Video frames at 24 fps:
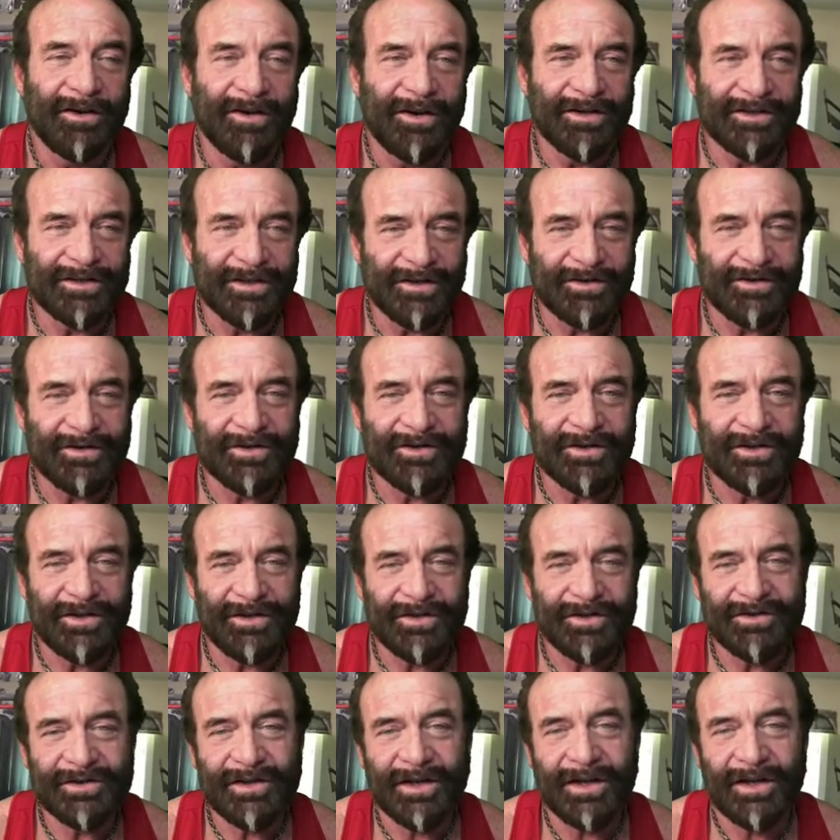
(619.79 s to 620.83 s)
it's interesting
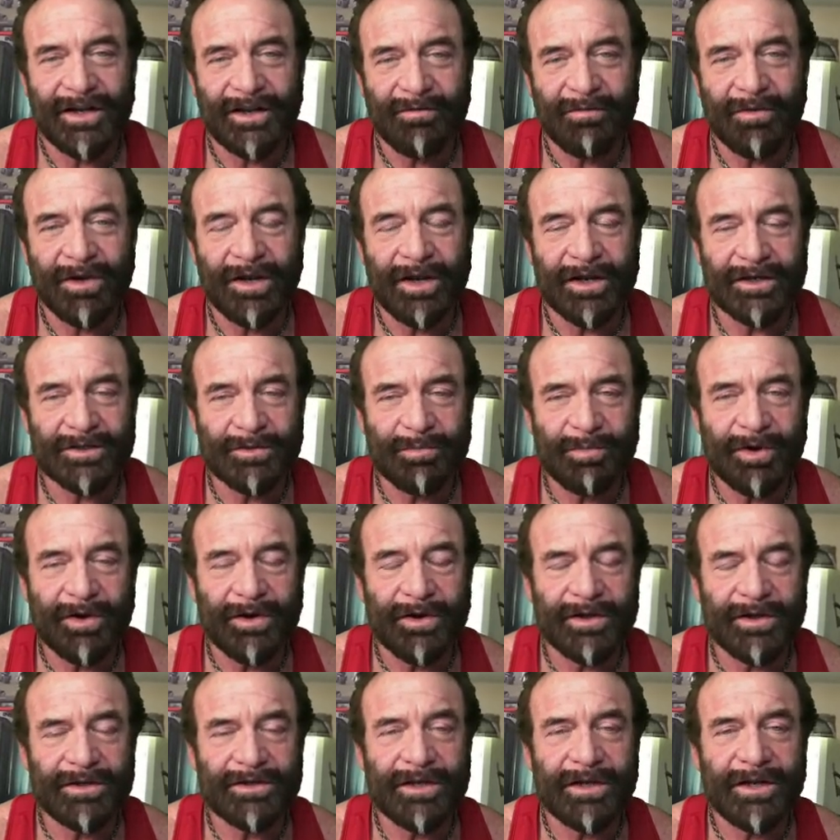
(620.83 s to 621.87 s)
you say that. My
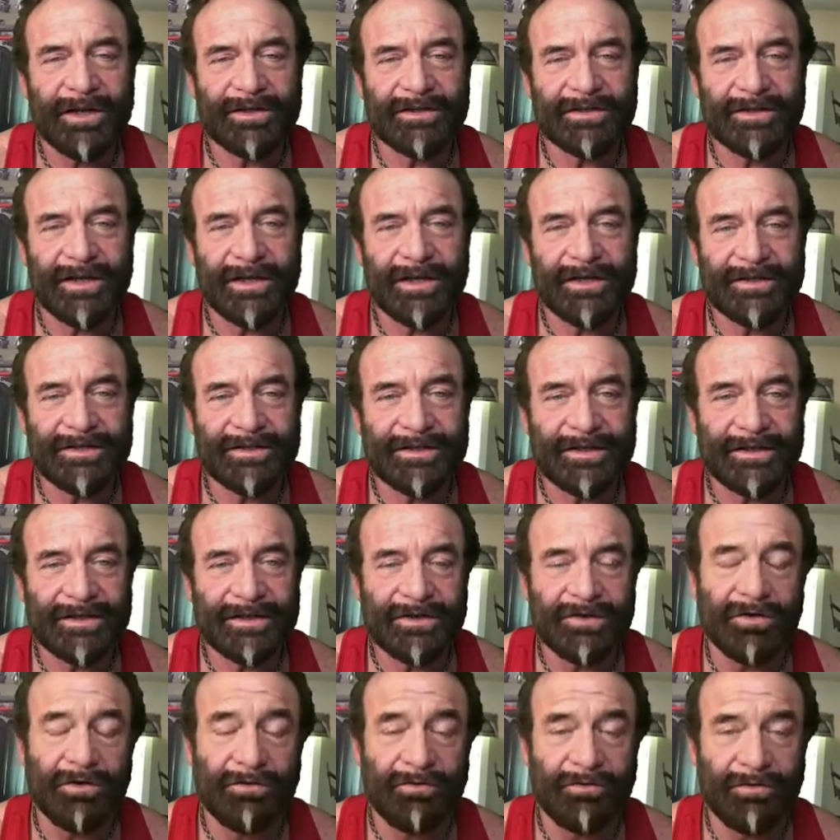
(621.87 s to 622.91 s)
experience as a
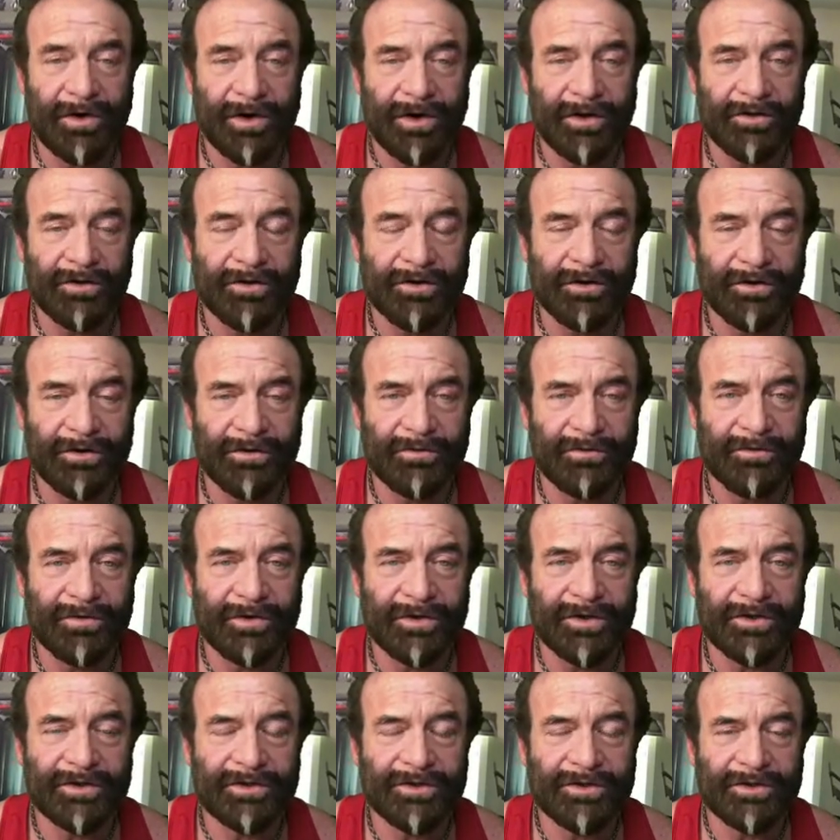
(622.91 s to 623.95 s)
single father
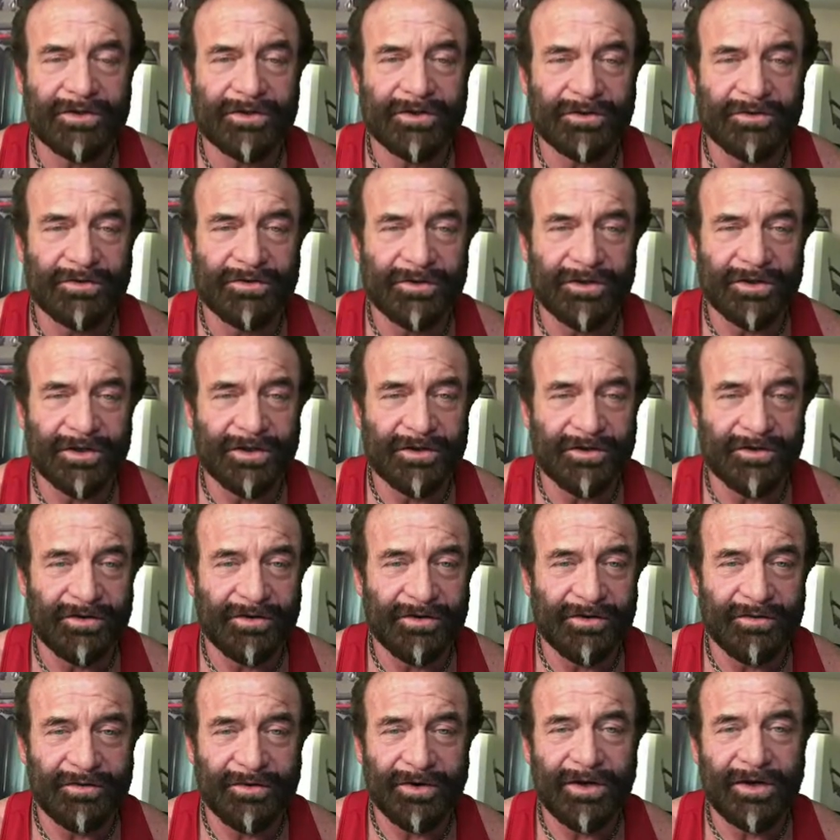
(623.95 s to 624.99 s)
with children that are
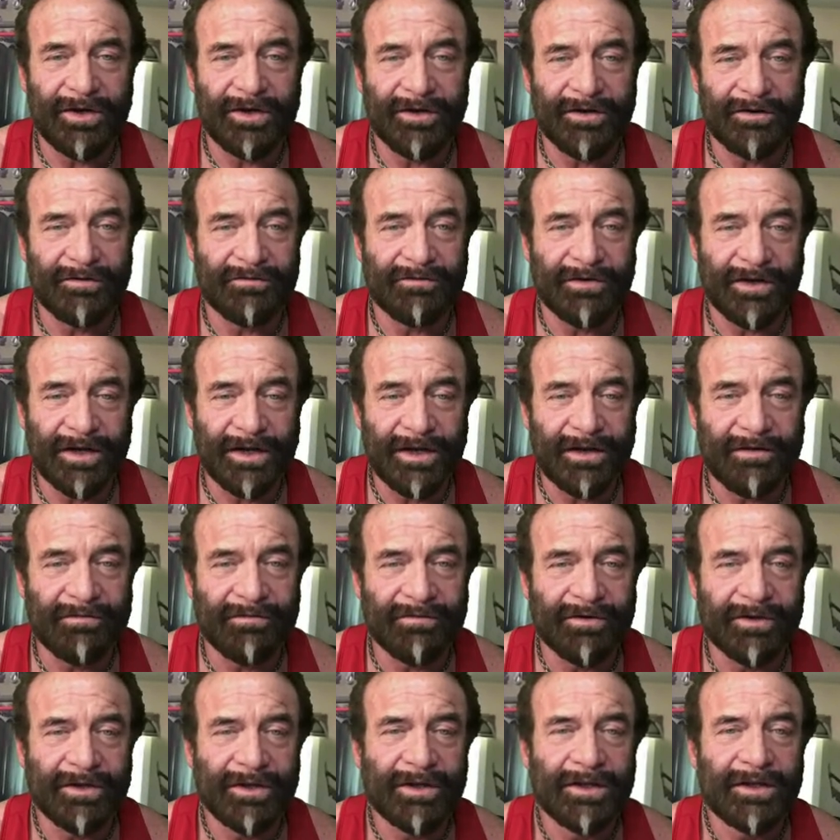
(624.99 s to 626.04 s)
three and five
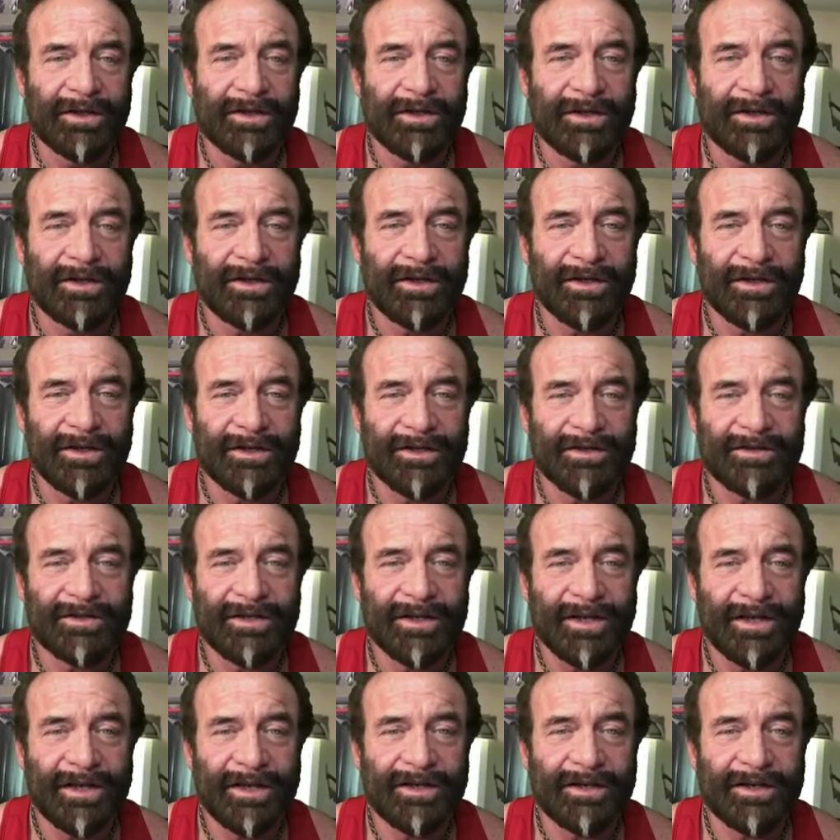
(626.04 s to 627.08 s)
yeah. is
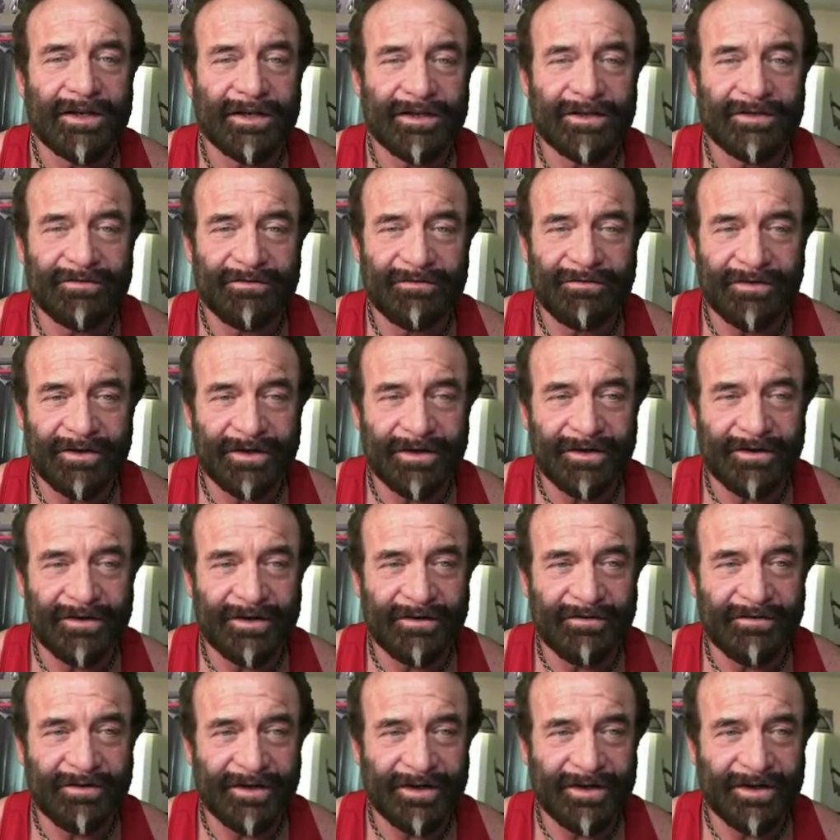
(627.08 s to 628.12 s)
that it's
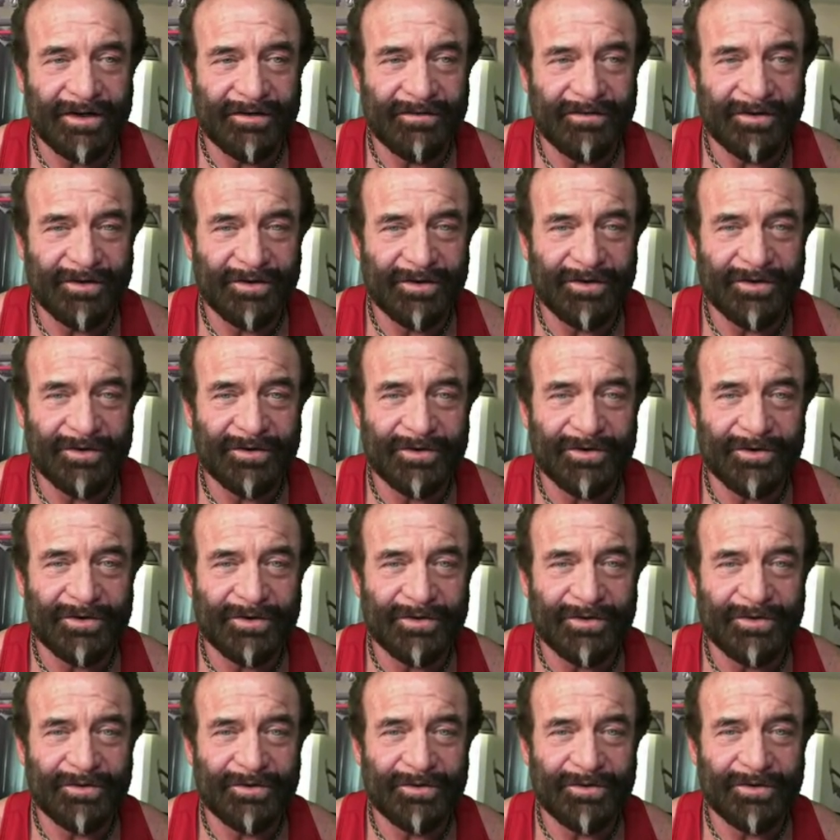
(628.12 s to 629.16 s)
very, very difficult to,